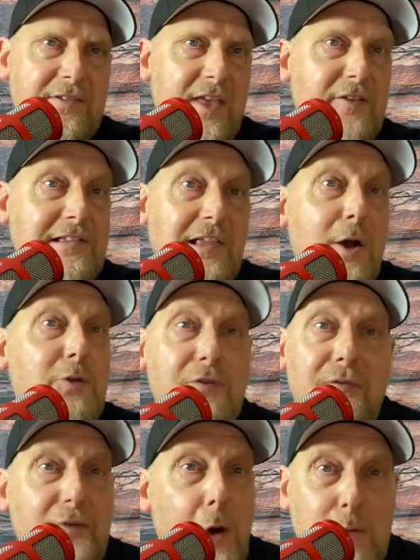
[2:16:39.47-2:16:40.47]
There's loads
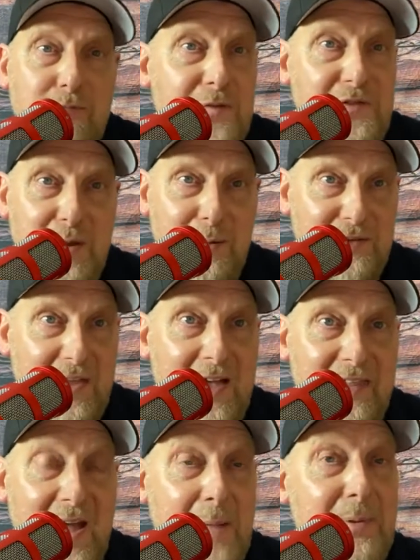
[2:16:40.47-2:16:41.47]
of phone reviewers
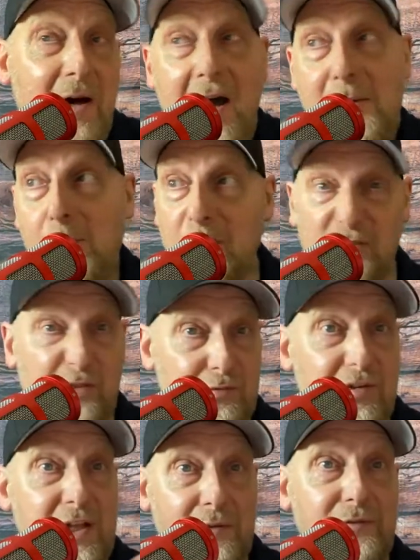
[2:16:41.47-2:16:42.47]
out there, but I watch
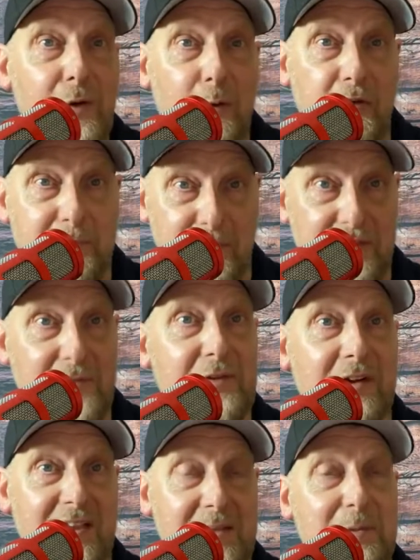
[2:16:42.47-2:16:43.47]
3 or 4
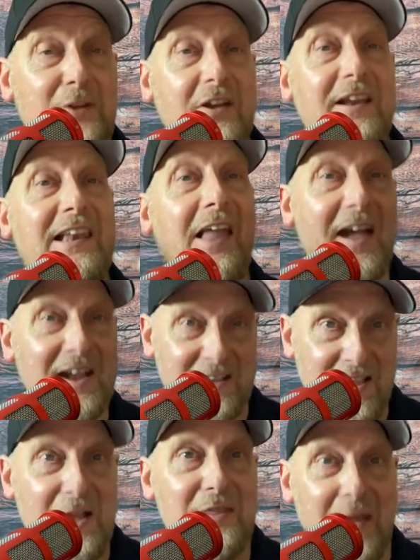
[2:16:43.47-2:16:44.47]
specifically because I like
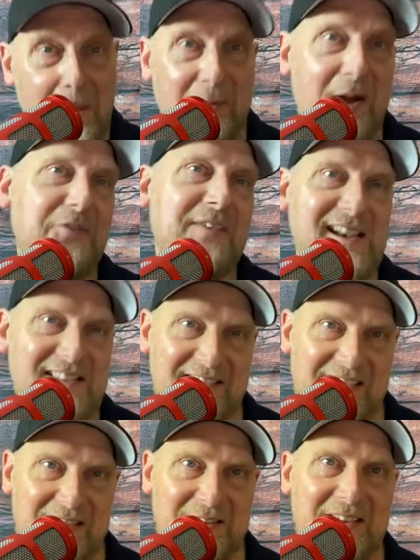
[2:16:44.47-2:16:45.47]
their
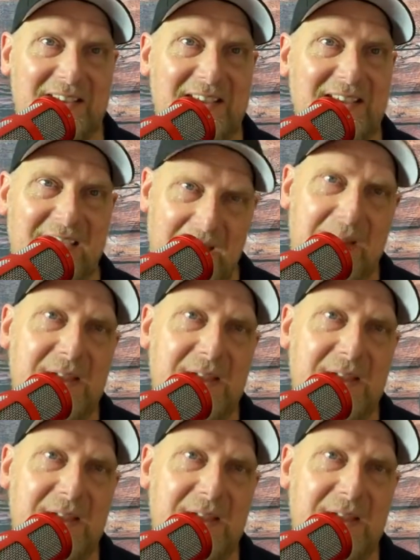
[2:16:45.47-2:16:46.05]
personalities. Yeah.